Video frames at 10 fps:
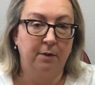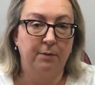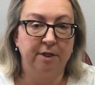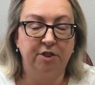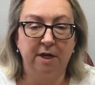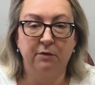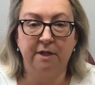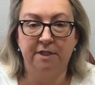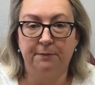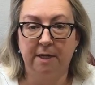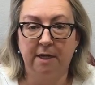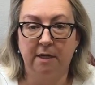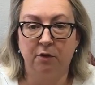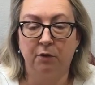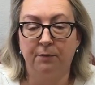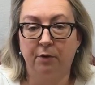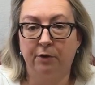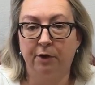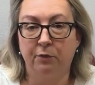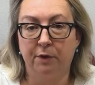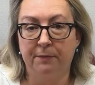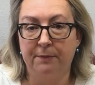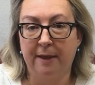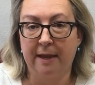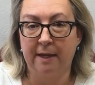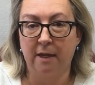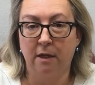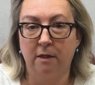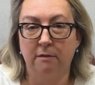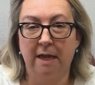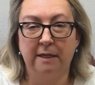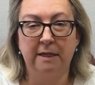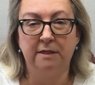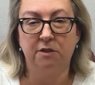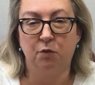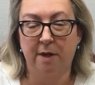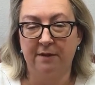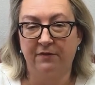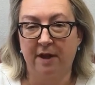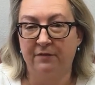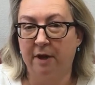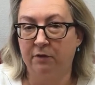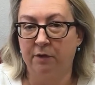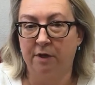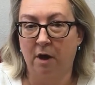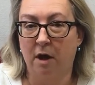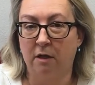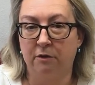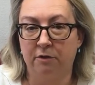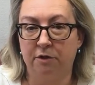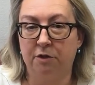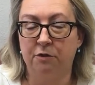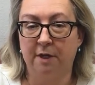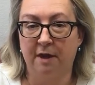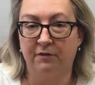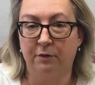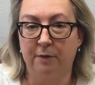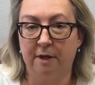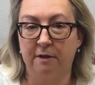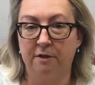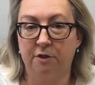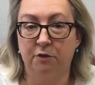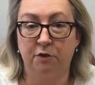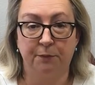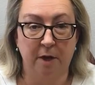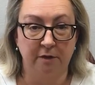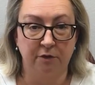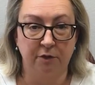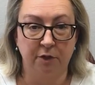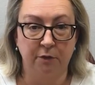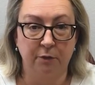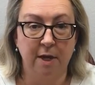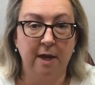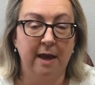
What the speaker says: But generally speaking, your employer would be paying at least $2,500 to the government to sponsor you,